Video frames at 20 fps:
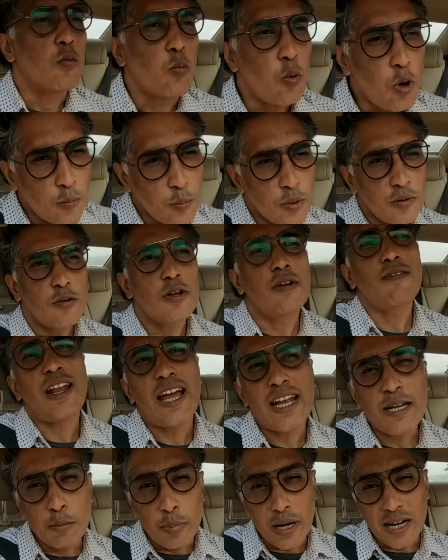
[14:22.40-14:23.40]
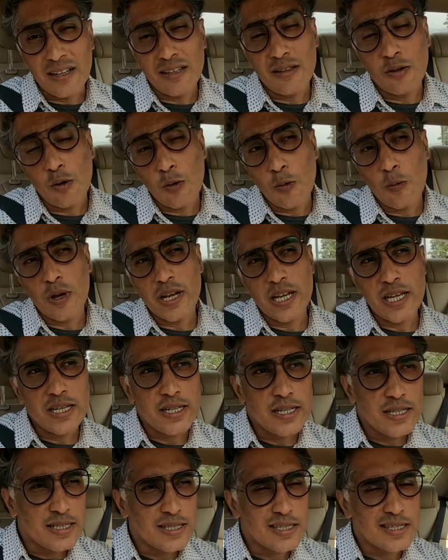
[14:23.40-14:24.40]
What we would have liked better, though,
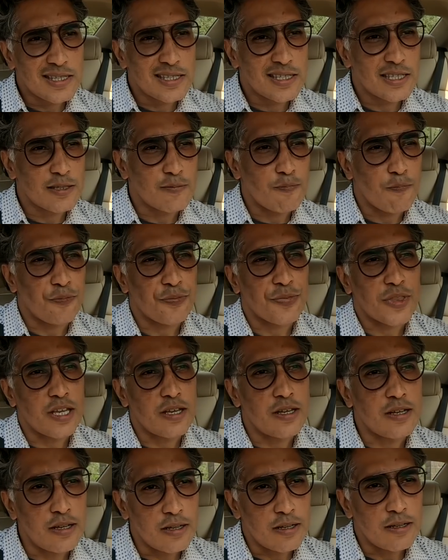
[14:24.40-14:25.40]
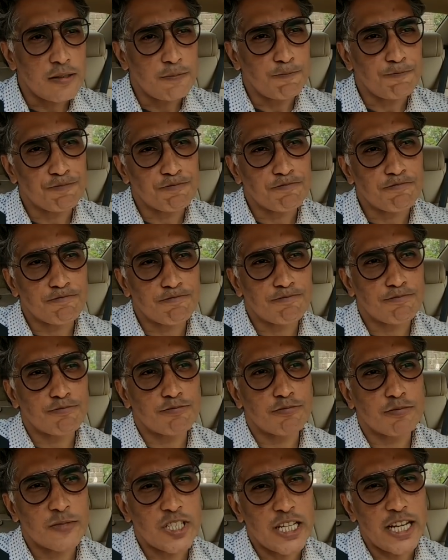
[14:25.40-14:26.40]
is the
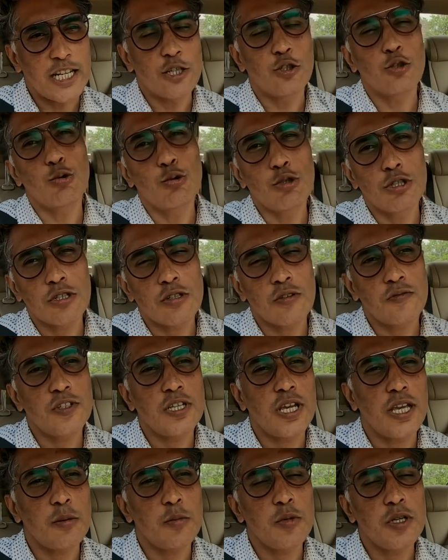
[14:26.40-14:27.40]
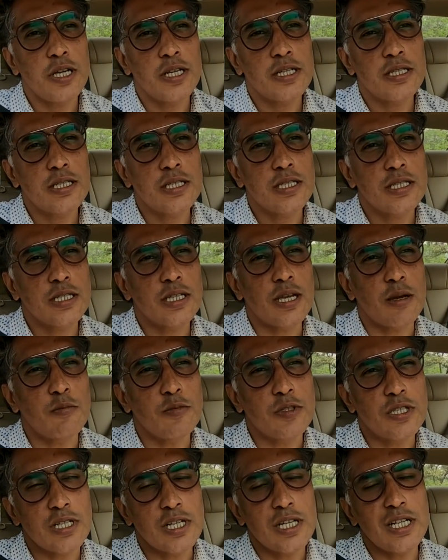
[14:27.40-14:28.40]
intrusion of the ABS
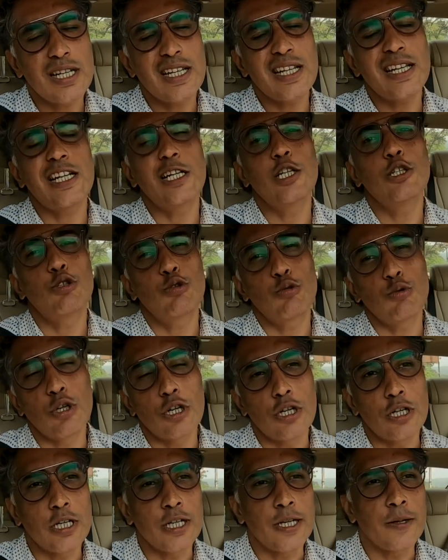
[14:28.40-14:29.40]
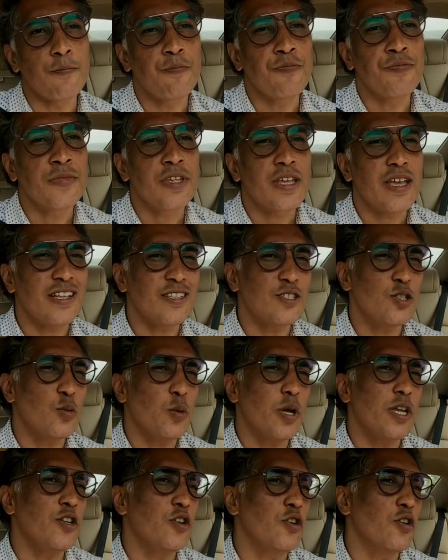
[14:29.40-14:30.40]
comes in a little too early. And so
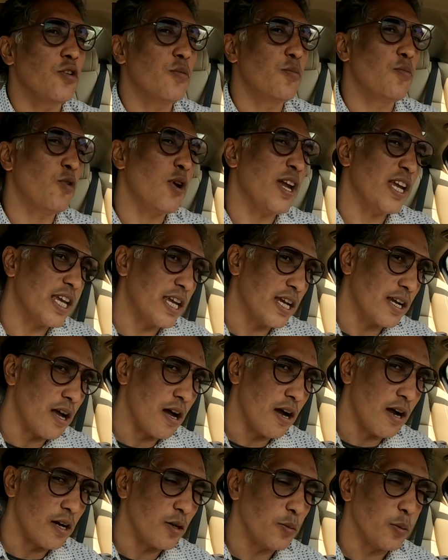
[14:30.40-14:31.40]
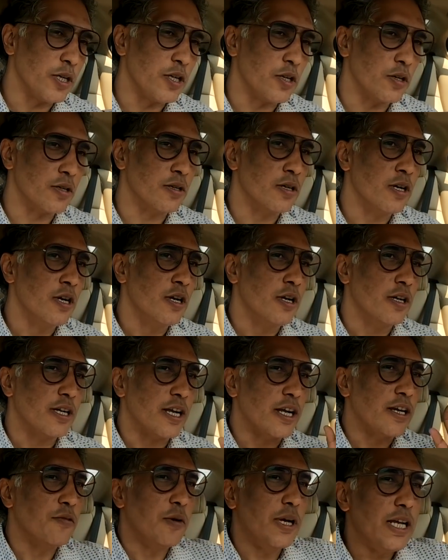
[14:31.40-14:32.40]
when you're braking hard, when you're
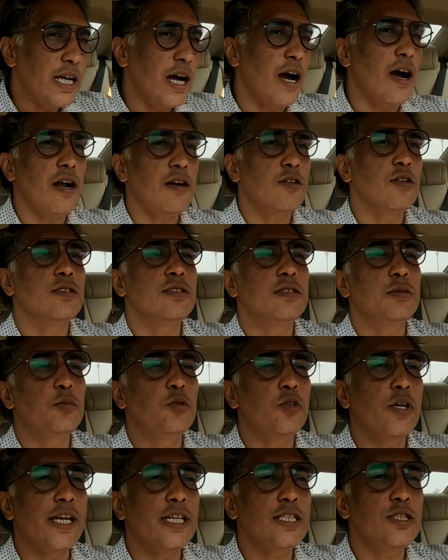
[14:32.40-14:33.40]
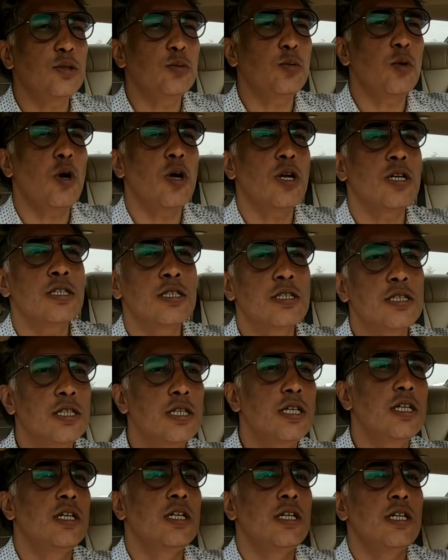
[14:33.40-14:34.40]
getting really hard on the brakes, you want
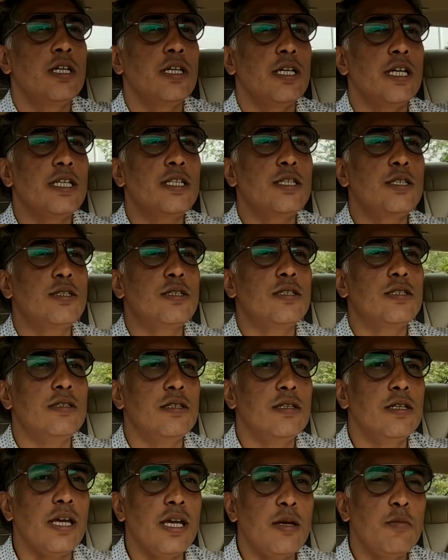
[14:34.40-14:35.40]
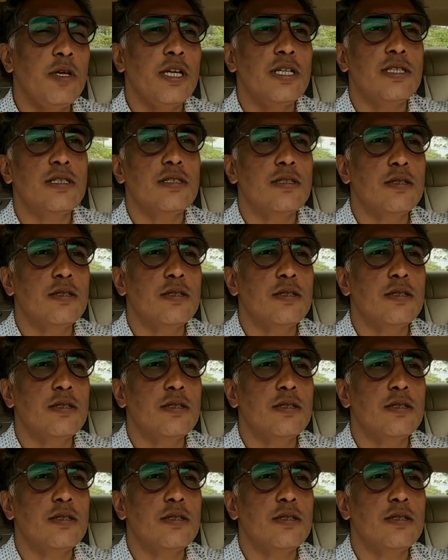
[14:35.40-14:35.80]
the ABS